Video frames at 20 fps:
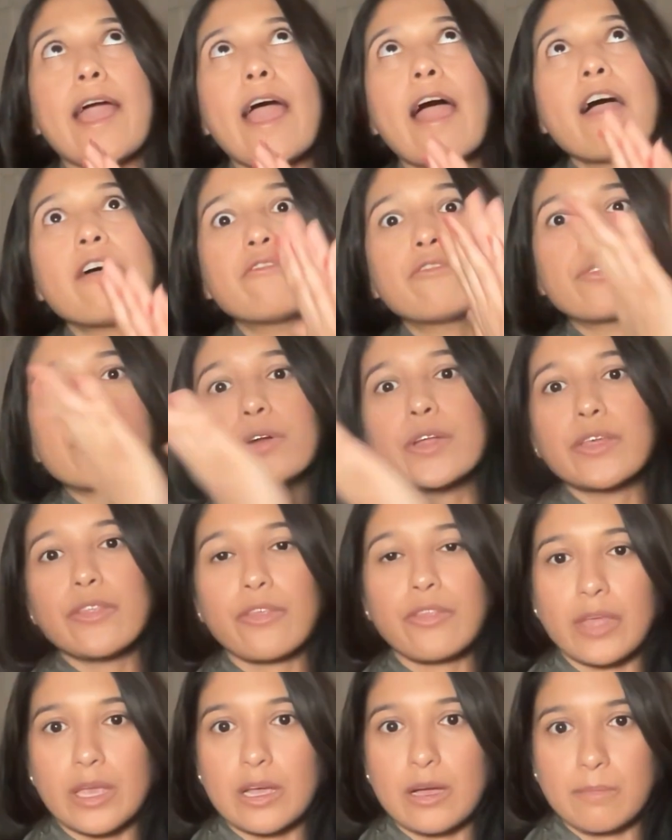
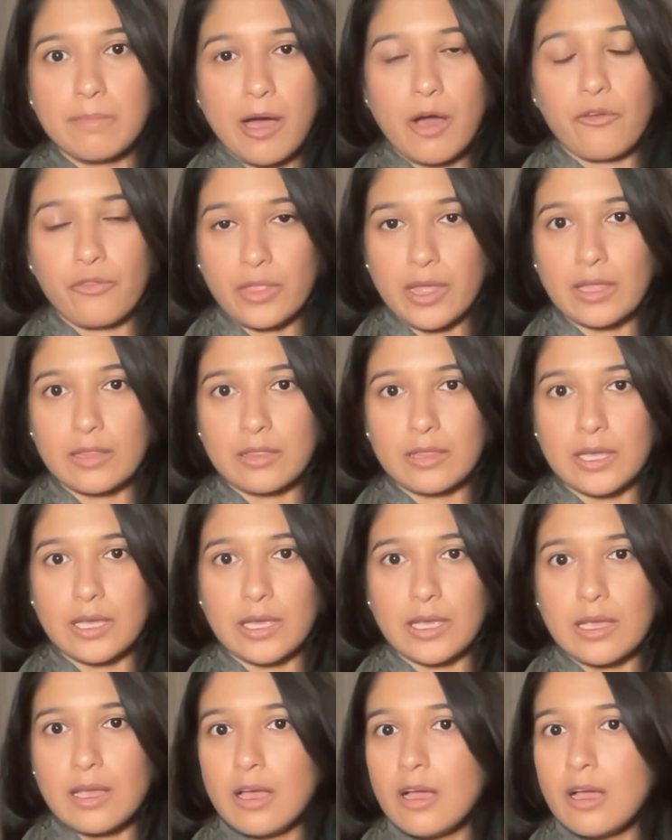everything about that thing.